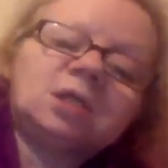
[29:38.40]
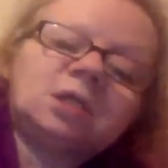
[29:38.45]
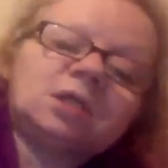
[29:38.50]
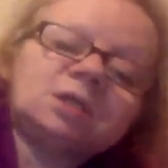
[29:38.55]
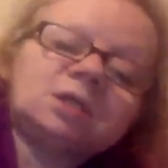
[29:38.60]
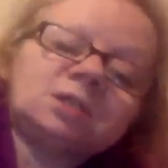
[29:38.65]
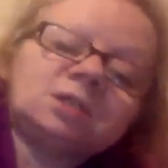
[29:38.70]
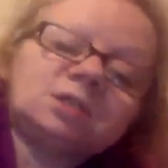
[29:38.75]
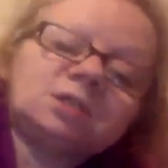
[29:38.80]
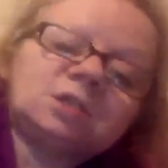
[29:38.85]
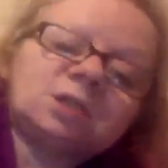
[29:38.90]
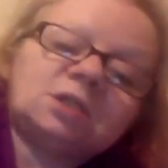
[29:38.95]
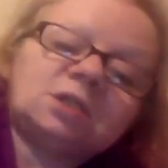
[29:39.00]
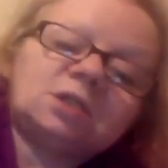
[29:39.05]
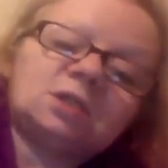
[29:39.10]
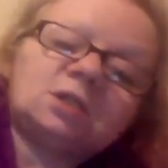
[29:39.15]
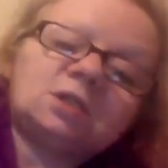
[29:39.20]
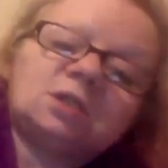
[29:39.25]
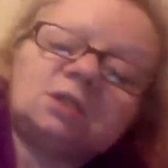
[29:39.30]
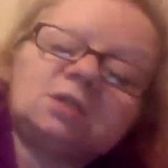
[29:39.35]
and
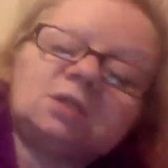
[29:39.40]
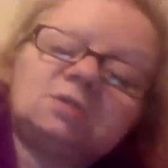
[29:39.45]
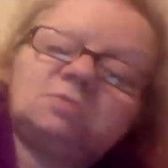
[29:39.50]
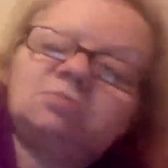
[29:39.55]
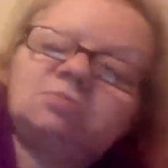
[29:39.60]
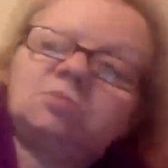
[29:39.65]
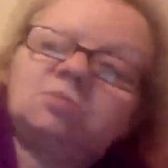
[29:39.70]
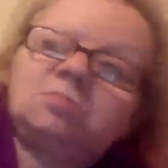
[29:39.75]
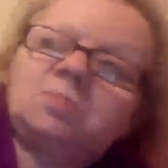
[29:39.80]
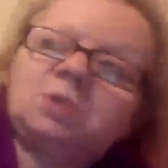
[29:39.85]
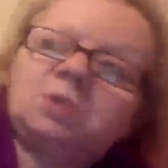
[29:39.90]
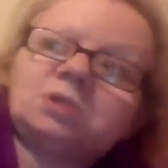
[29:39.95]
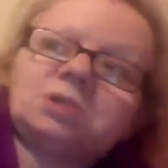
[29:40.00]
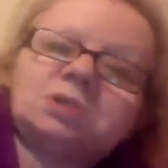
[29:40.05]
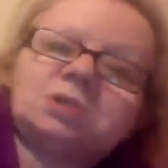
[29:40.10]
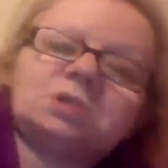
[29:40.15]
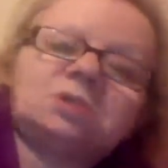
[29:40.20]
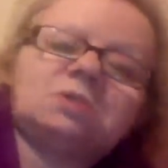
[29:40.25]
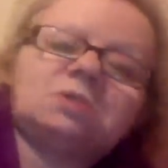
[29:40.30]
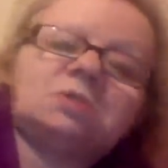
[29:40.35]
I
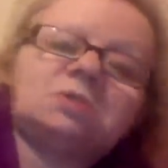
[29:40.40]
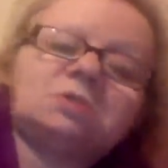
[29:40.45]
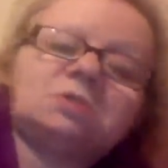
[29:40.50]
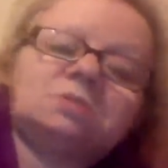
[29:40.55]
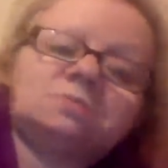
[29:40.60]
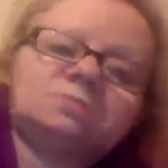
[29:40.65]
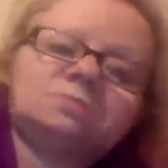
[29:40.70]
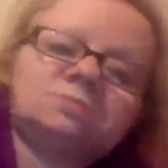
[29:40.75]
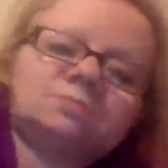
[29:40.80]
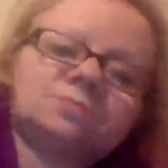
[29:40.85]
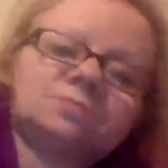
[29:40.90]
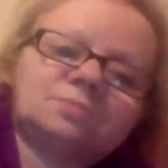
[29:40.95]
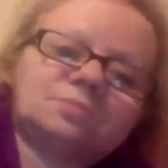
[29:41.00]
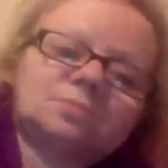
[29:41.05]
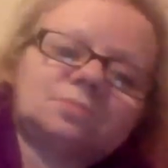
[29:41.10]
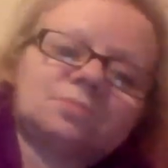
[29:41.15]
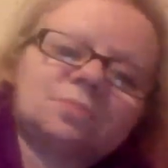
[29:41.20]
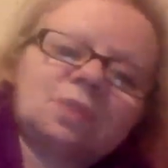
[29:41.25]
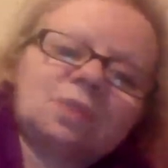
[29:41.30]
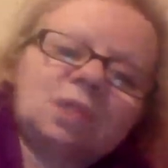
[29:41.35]
rebutted it all.
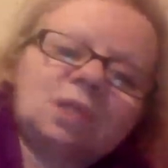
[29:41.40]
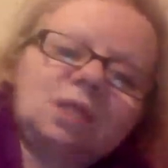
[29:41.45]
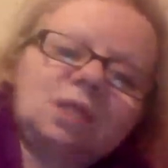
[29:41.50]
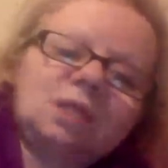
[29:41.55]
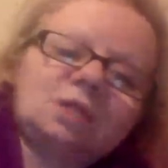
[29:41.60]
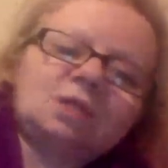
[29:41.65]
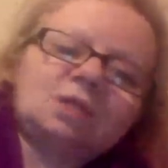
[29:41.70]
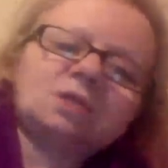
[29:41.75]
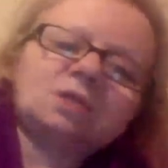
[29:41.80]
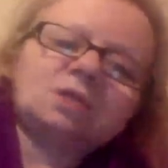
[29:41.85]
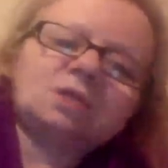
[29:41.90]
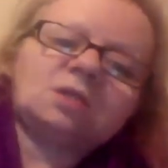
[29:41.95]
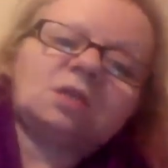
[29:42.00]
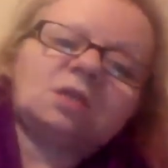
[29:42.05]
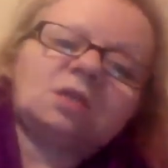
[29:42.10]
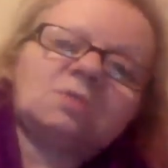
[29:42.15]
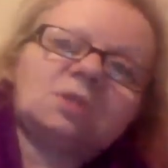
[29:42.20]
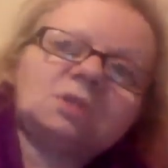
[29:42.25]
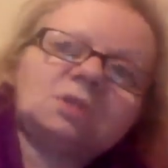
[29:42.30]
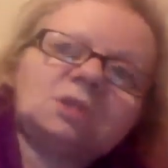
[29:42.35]
Because
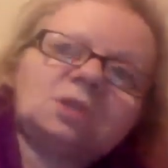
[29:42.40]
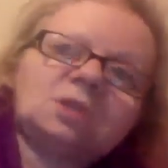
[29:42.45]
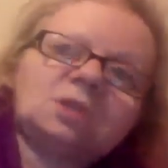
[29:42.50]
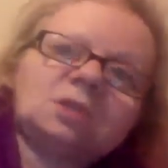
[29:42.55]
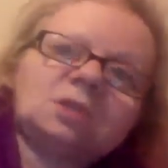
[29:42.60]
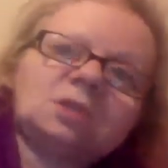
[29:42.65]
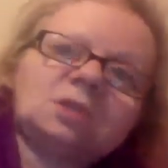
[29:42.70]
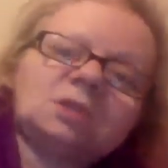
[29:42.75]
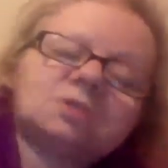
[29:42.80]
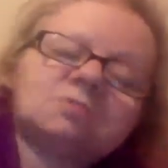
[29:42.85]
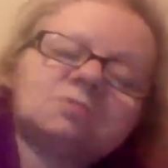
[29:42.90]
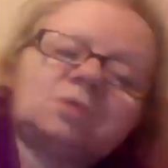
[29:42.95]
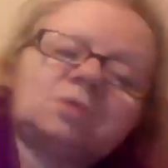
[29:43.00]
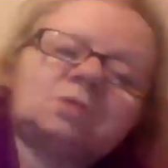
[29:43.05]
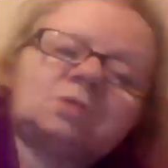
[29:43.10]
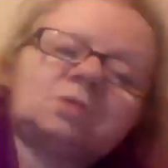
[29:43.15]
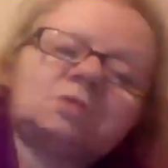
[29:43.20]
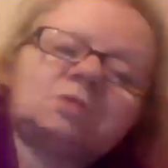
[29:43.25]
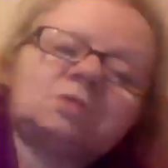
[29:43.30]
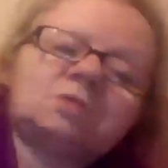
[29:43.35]
I already, as a
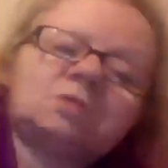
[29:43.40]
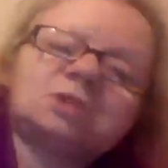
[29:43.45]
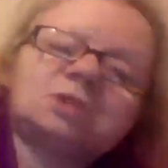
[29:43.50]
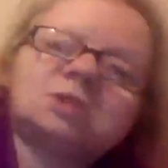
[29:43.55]
record,